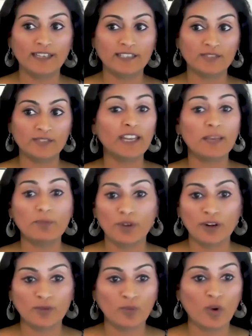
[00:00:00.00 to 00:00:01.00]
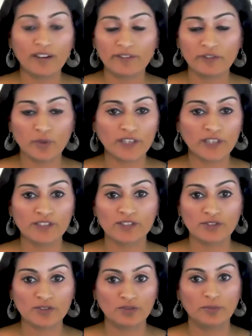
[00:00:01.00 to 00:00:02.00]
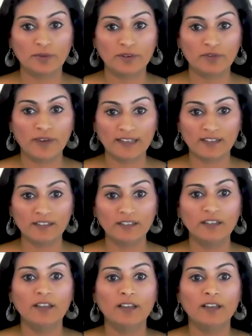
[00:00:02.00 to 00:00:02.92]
It's very important. What if questions are super vital.